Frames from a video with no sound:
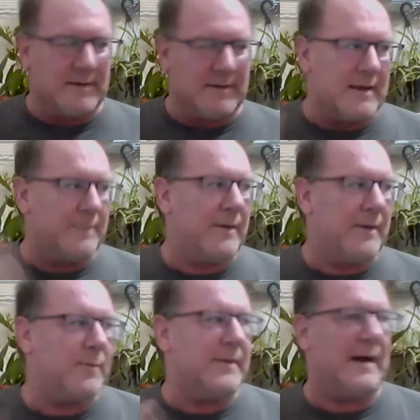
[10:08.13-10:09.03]
to keep
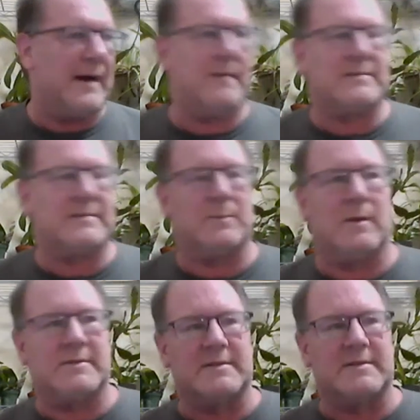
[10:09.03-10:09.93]
up with the house
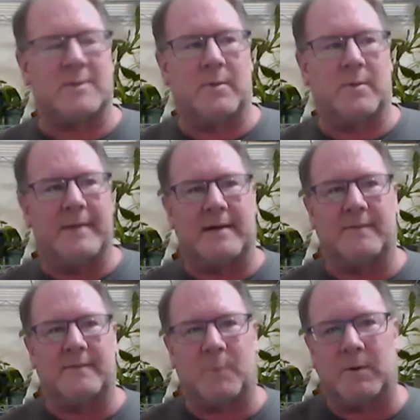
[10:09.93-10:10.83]
while she's going back
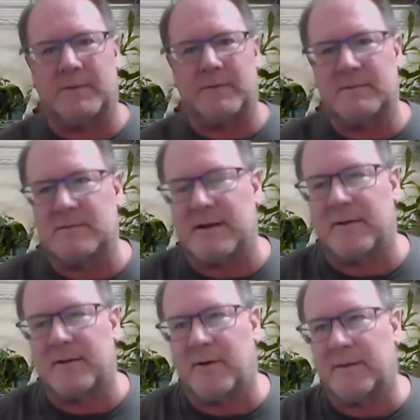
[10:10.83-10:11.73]
and forth
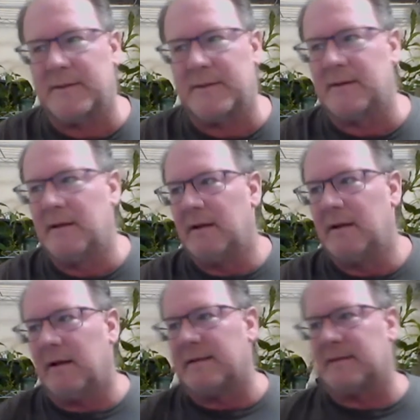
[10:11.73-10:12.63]
checking on him, and
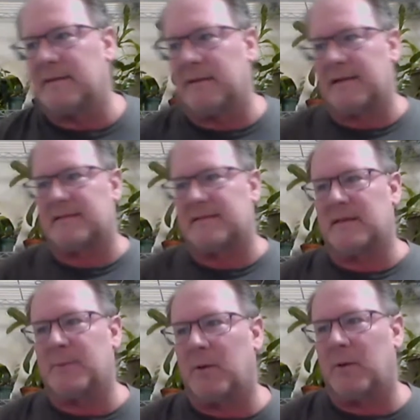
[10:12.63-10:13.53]
until it gets to
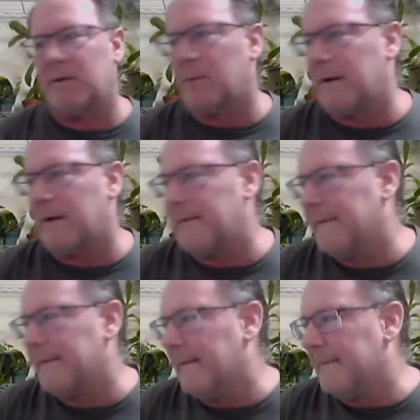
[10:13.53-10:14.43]
the point where
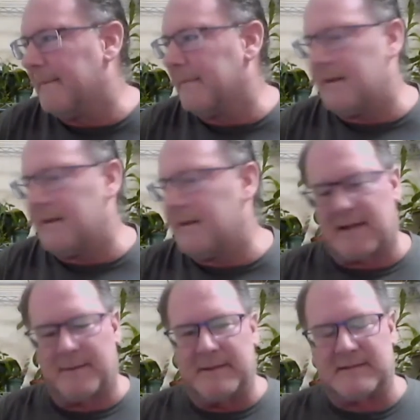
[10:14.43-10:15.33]
he's got
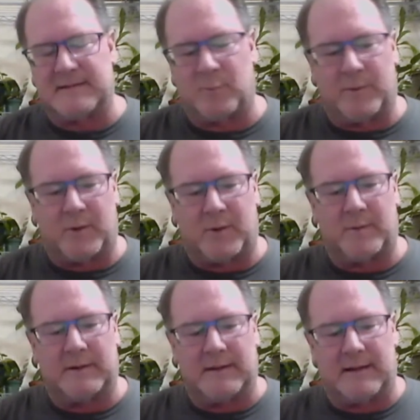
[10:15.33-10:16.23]
to be somewhere
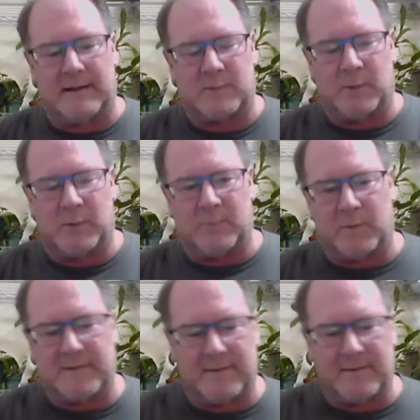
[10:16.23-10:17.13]
permanently, like
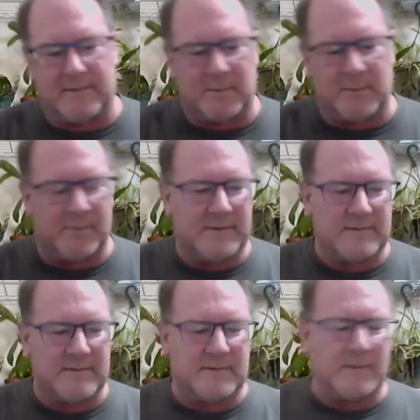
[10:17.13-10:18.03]
24/7
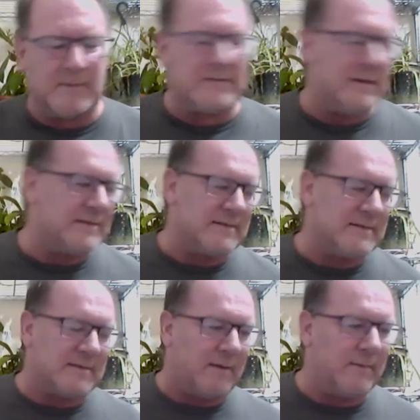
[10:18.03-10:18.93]
supervision. So it's
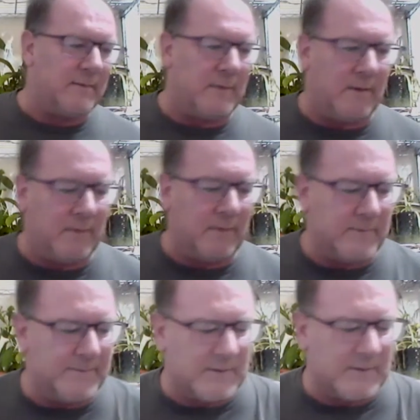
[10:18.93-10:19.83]
just all
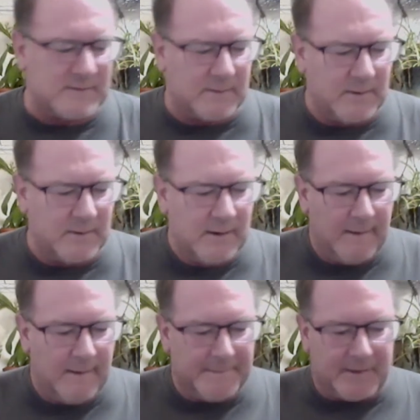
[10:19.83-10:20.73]
over a fuck show.
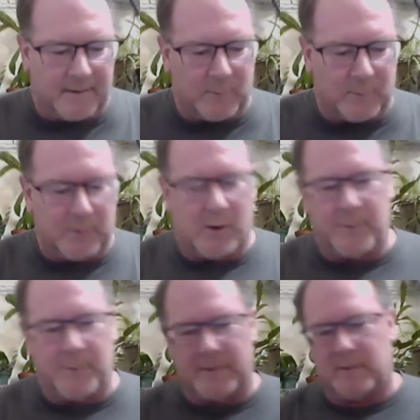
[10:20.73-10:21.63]
We were
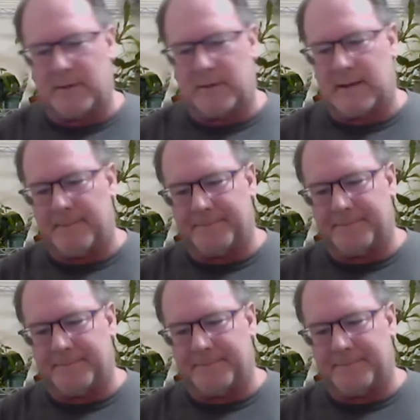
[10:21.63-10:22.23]
hoping that